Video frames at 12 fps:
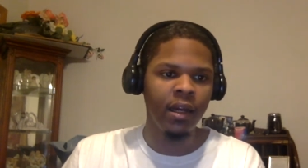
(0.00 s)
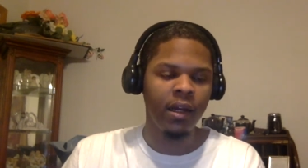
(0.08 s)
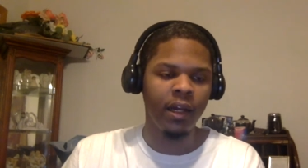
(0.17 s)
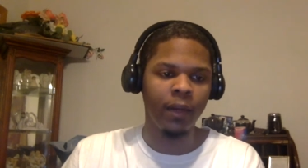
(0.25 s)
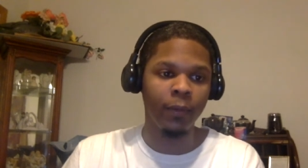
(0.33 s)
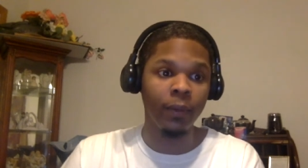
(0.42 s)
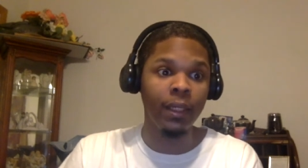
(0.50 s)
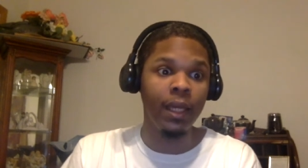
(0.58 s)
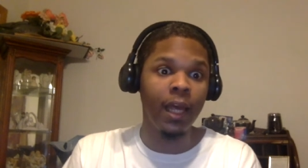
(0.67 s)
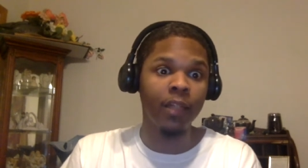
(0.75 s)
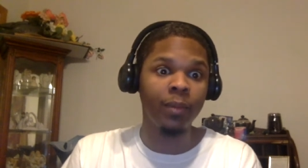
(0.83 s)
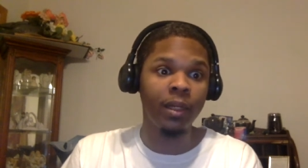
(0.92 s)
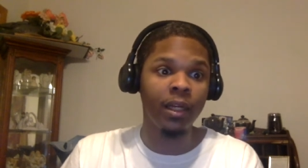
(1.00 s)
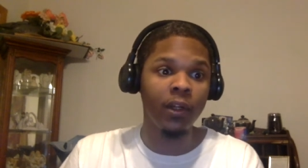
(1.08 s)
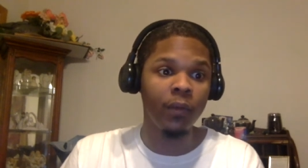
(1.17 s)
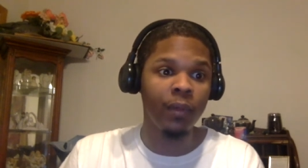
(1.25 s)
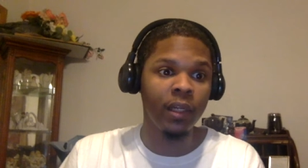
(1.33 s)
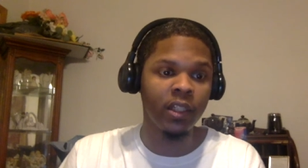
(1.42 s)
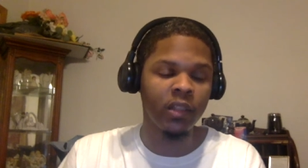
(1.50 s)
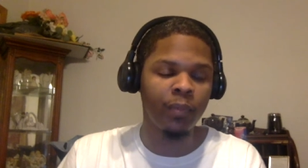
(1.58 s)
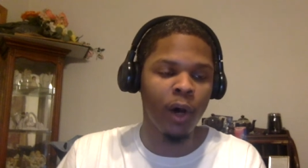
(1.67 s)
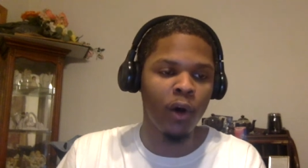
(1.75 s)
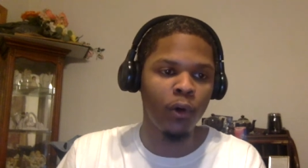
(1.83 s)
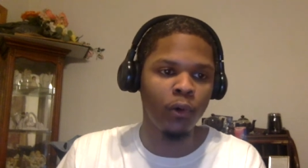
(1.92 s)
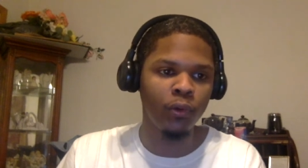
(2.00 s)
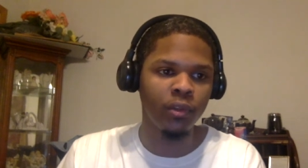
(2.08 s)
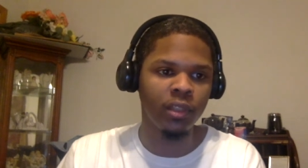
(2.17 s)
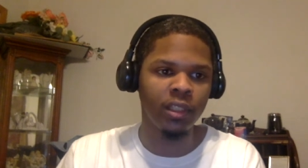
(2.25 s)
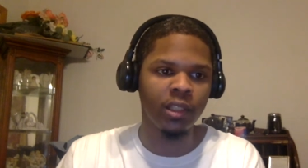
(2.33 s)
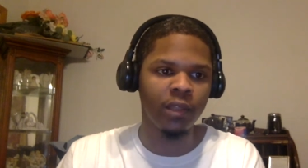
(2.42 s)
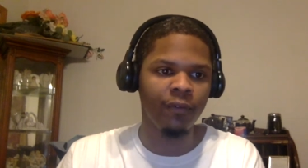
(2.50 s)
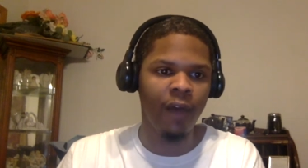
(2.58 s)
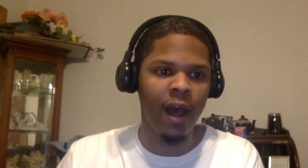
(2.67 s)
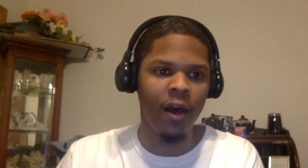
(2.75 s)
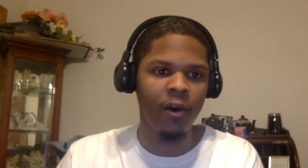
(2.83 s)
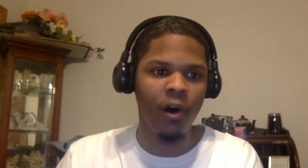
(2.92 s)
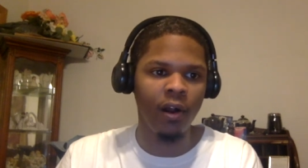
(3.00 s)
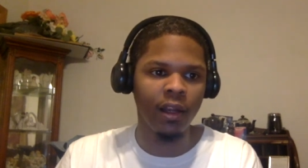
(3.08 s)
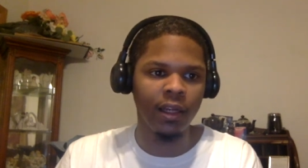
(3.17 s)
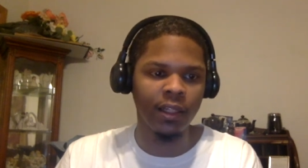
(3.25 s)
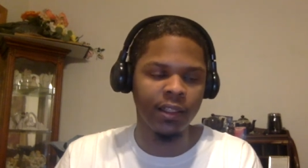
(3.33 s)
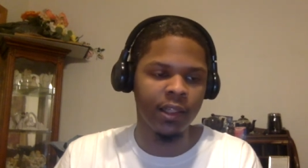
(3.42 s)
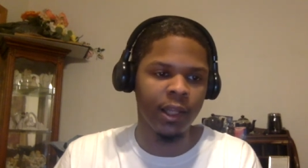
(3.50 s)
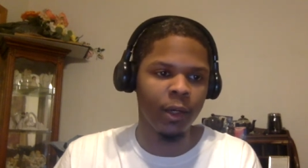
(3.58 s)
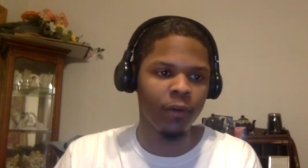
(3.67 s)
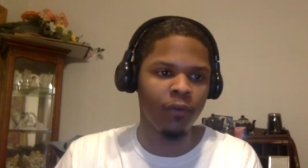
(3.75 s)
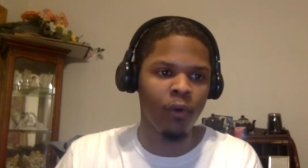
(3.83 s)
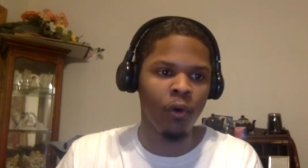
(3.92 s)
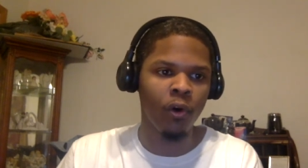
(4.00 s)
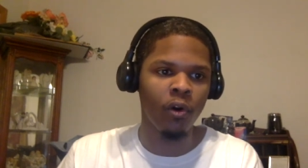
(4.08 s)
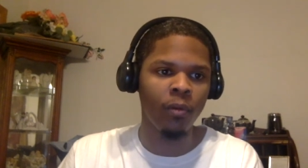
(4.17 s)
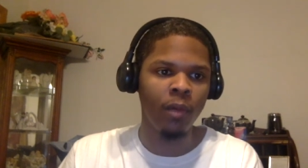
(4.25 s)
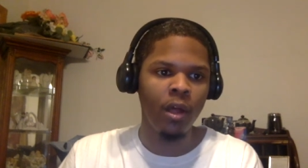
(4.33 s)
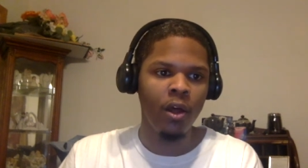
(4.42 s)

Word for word: and really has been a little bit exposed since the foul calling isn't there for him.